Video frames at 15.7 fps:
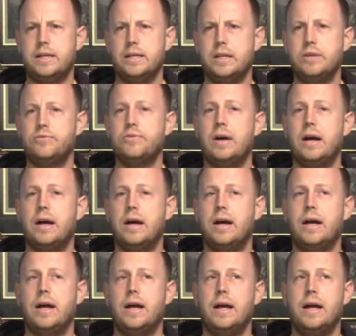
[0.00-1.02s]
If
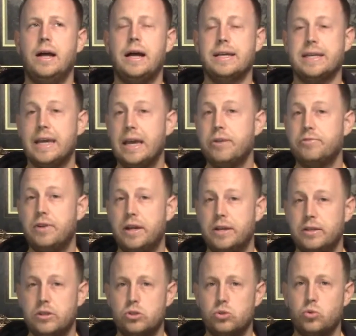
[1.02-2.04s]
I can find
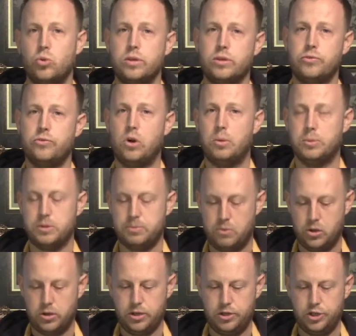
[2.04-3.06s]
in the store at the farmer's
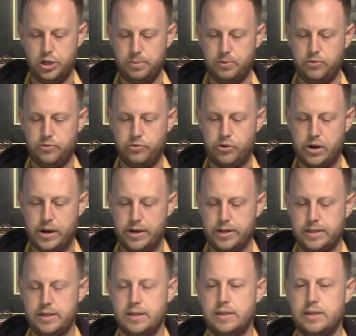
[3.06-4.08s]
market cheaper
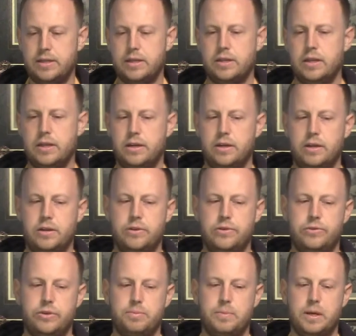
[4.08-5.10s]
varieties in
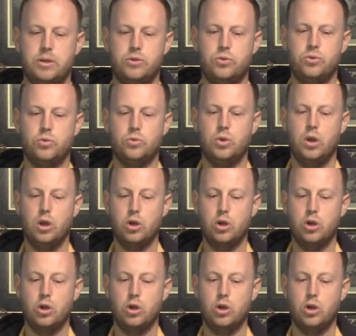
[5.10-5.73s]
respect to